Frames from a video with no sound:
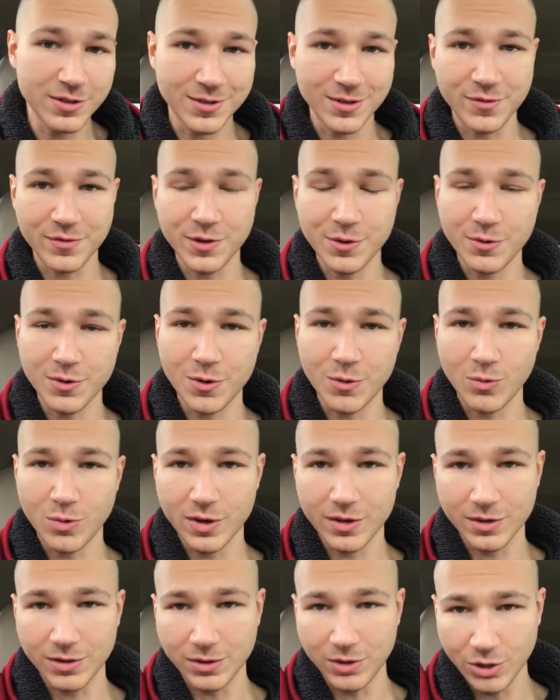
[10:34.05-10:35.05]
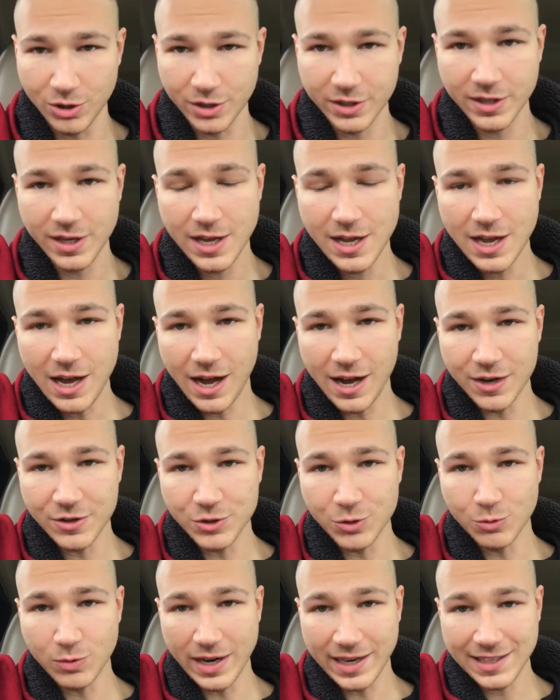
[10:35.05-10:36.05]
So if you were to look
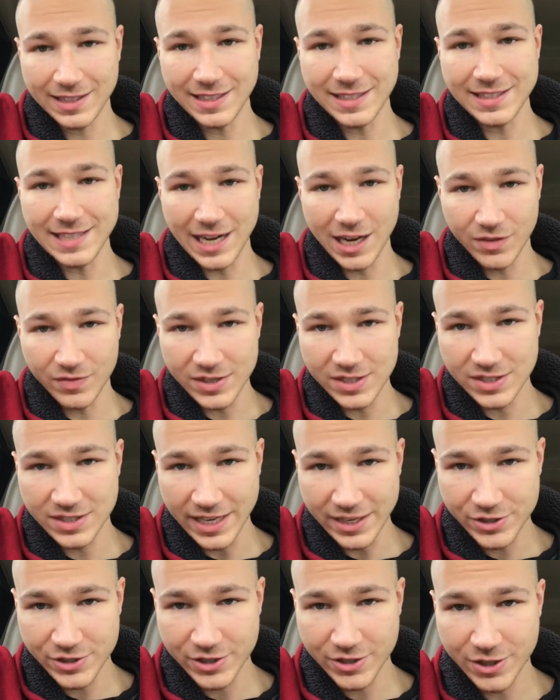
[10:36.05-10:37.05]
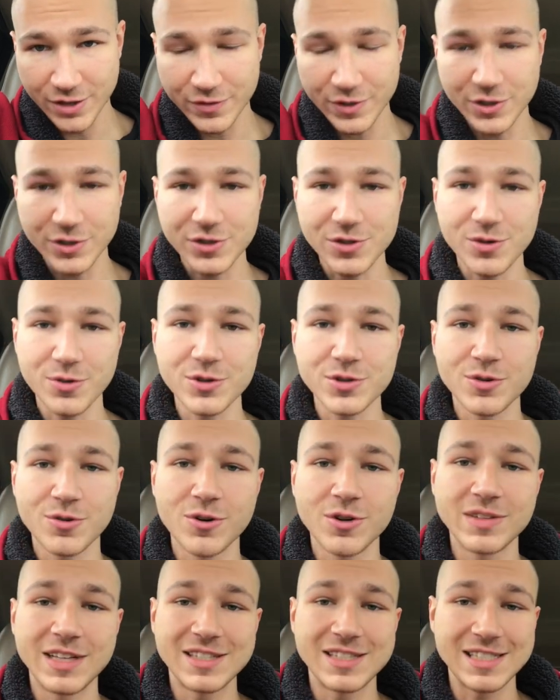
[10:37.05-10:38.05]
directly down the center of your source
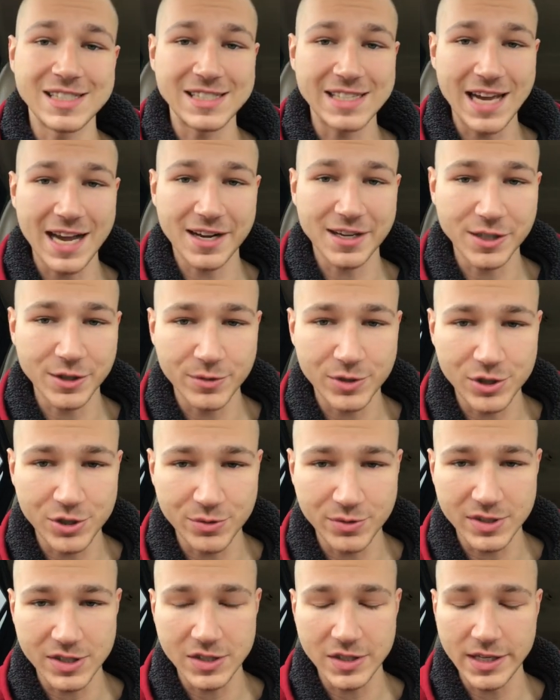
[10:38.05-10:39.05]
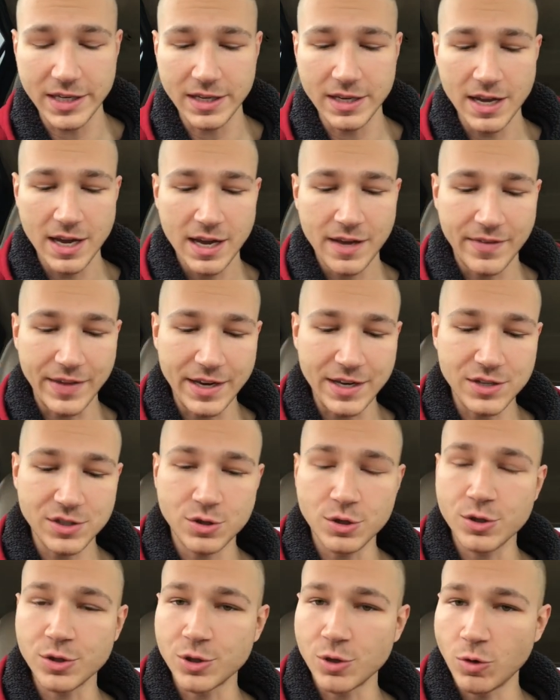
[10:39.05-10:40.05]
cord, that's exactly what you would see. That
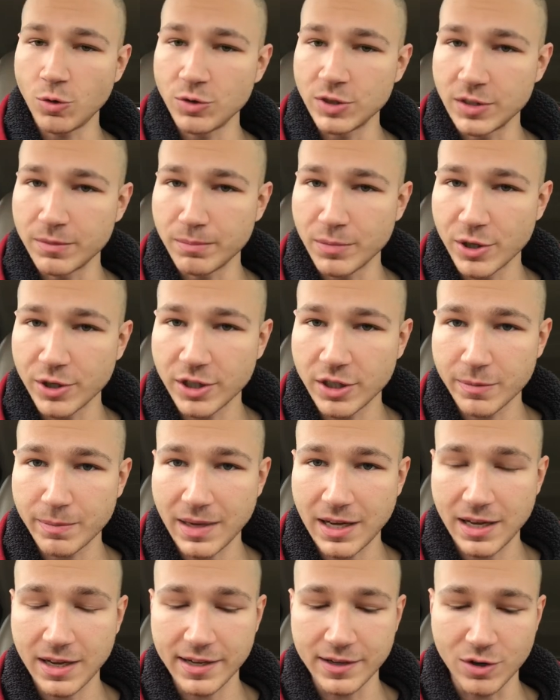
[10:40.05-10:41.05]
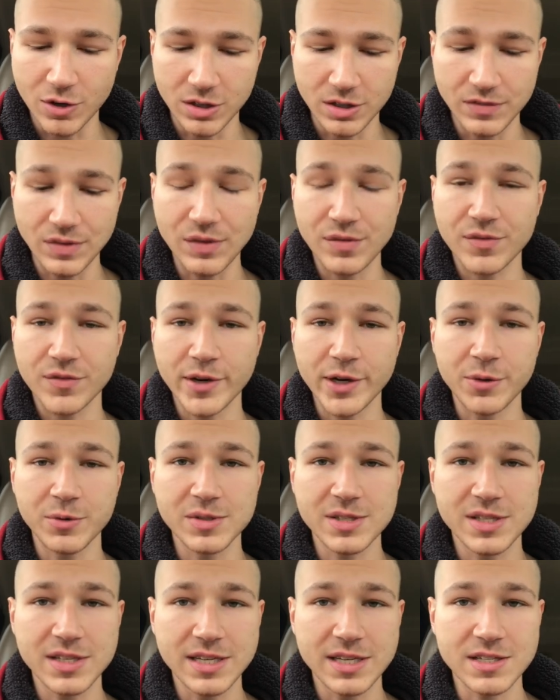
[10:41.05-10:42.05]
is your golden Merkaba and all of the
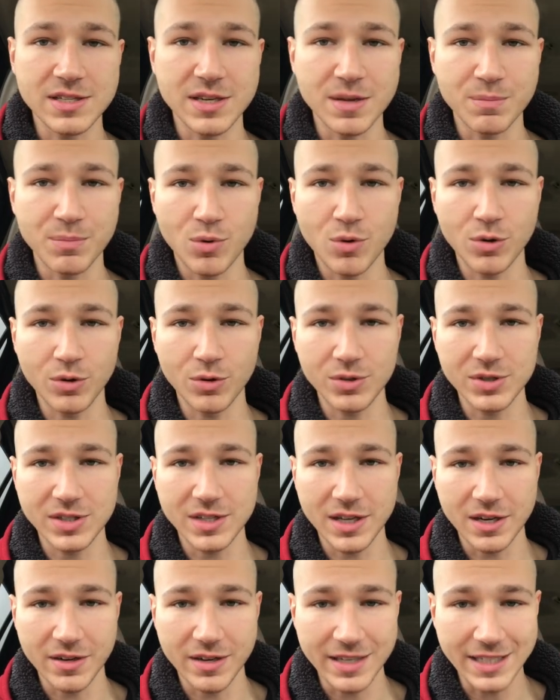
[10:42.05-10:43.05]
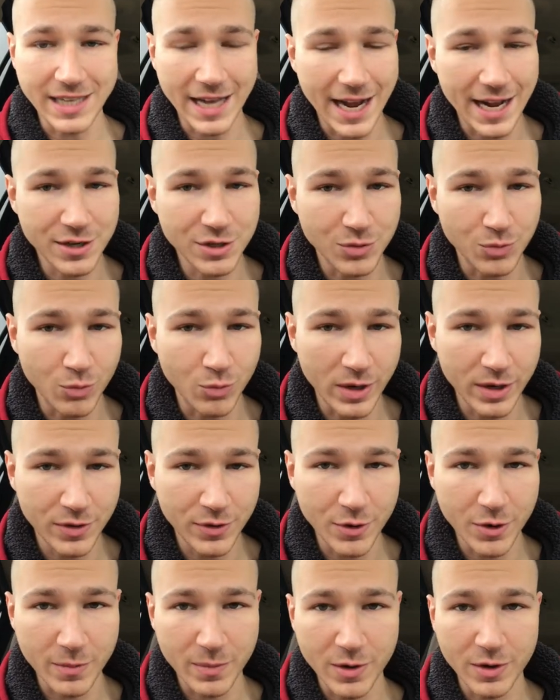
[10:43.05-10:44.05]
frequencies and portals that are attached with
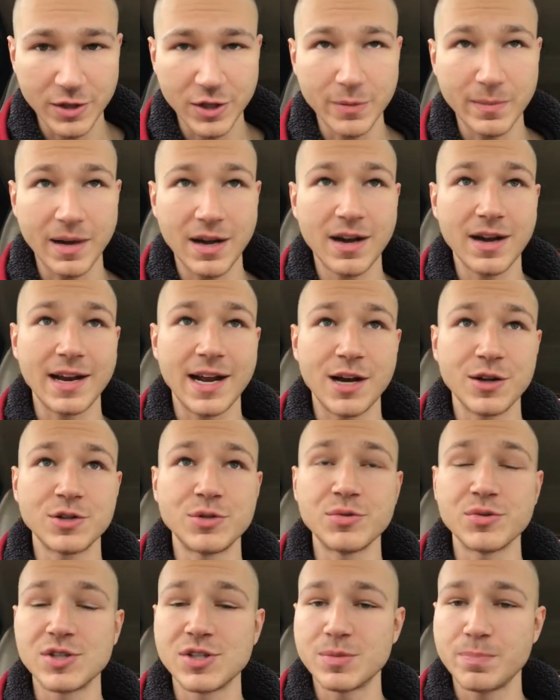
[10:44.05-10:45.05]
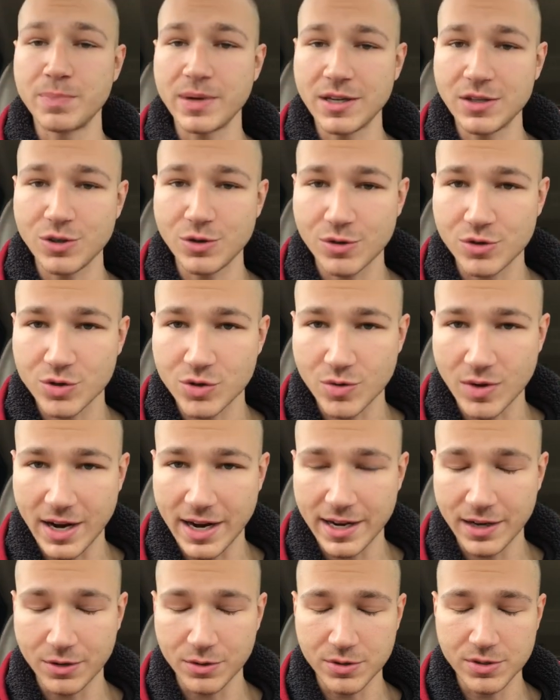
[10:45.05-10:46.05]
your Merkaba and how to spin your
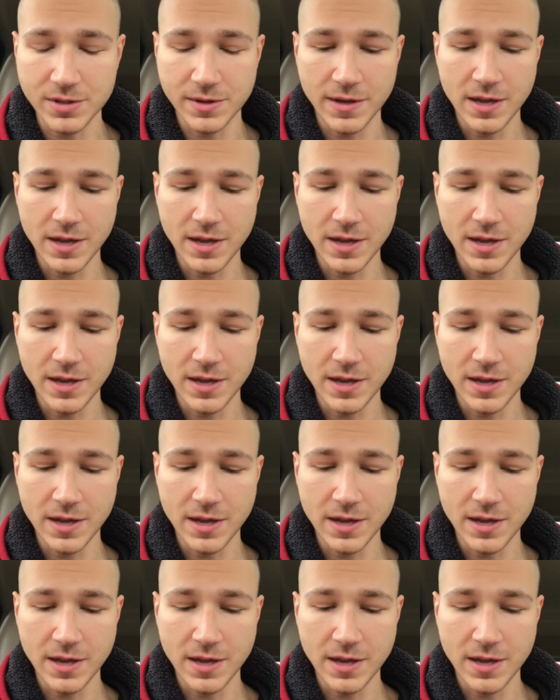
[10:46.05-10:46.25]
triangles.